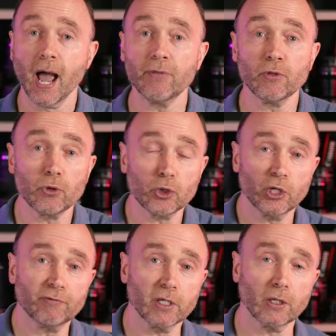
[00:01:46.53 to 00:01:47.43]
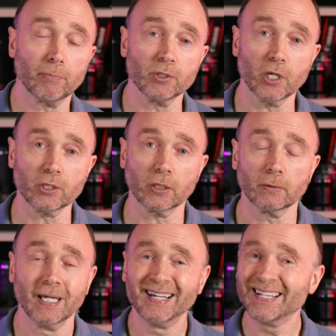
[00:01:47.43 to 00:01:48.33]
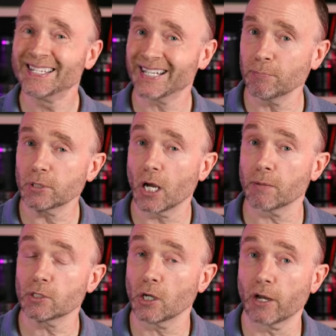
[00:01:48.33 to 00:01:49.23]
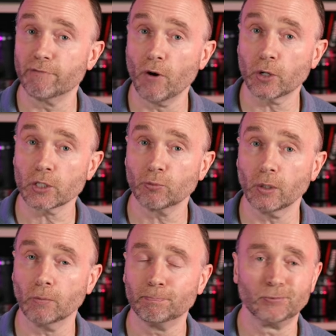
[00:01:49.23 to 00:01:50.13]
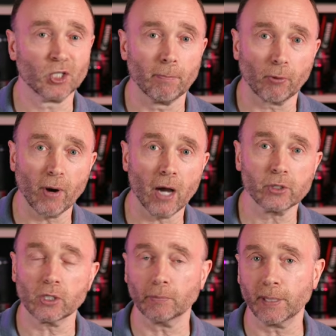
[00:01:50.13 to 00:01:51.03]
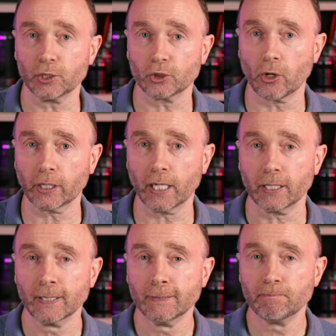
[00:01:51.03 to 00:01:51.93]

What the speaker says: and then they're shifting their position, sometimes the autofocus will jump around and it'll be jerky.